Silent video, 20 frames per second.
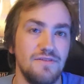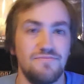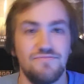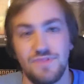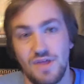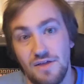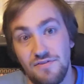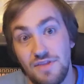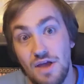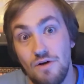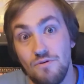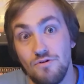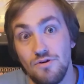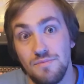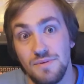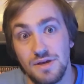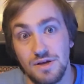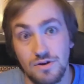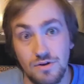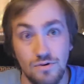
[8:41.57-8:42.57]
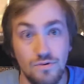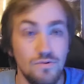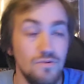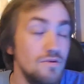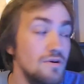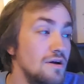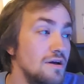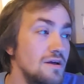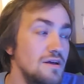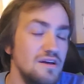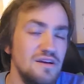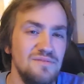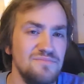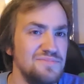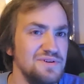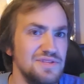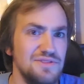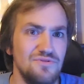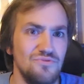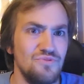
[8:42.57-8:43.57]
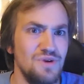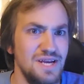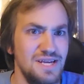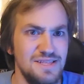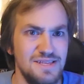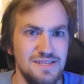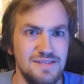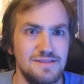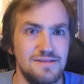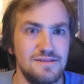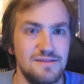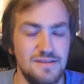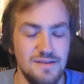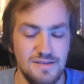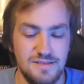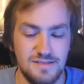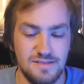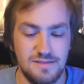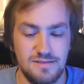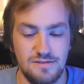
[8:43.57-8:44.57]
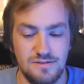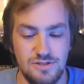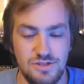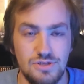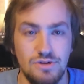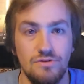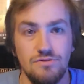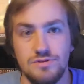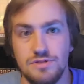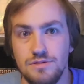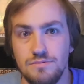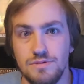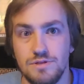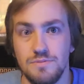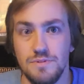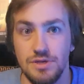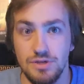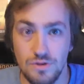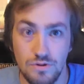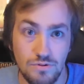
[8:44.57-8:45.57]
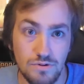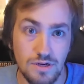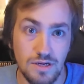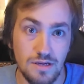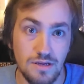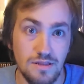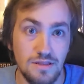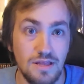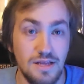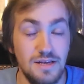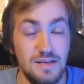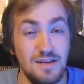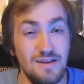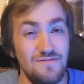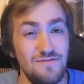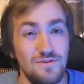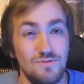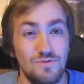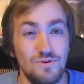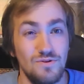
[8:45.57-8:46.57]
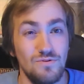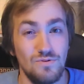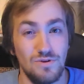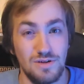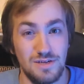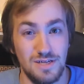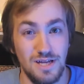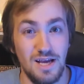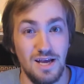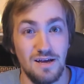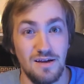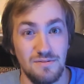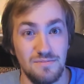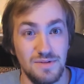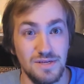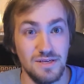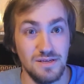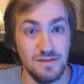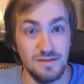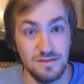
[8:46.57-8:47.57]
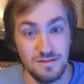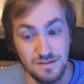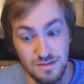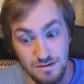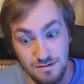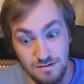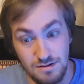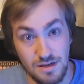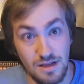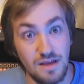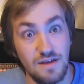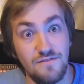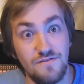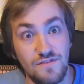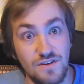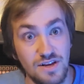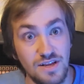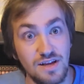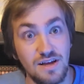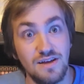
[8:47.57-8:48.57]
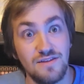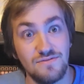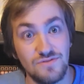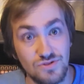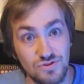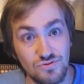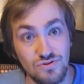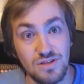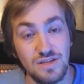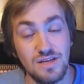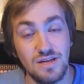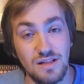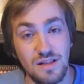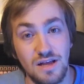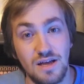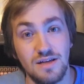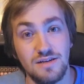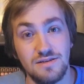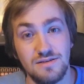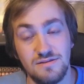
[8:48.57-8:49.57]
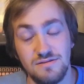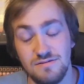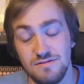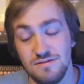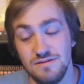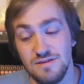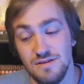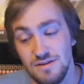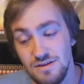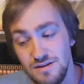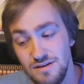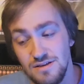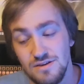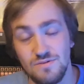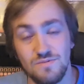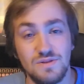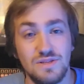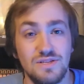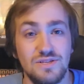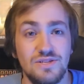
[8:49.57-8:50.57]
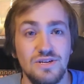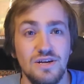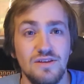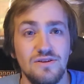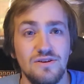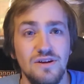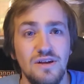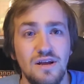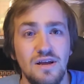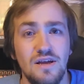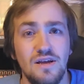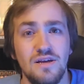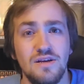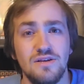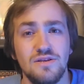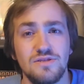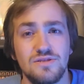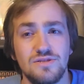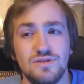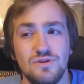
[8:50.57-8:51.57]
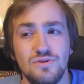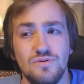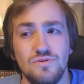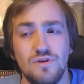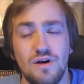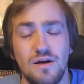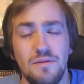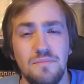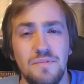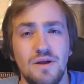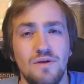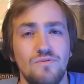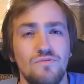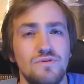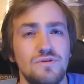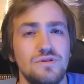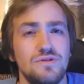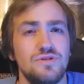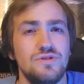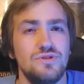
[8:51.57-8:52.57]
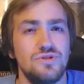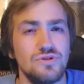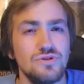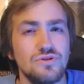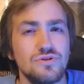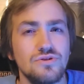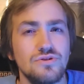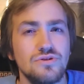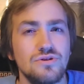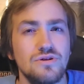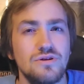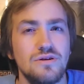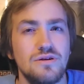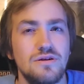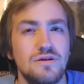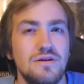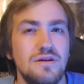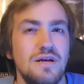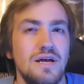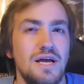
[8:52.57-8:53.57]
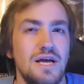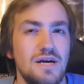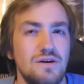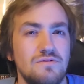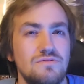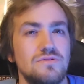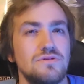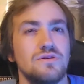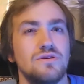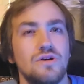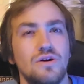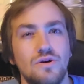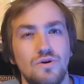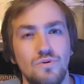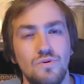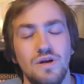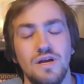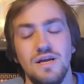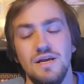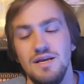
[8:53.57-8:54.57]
Thought that would have been cool. But the way that this show seems to be going, that definitely wouldn't have worked out because they're definitely on the screen a lot with each other. So I'm not really sure how to go.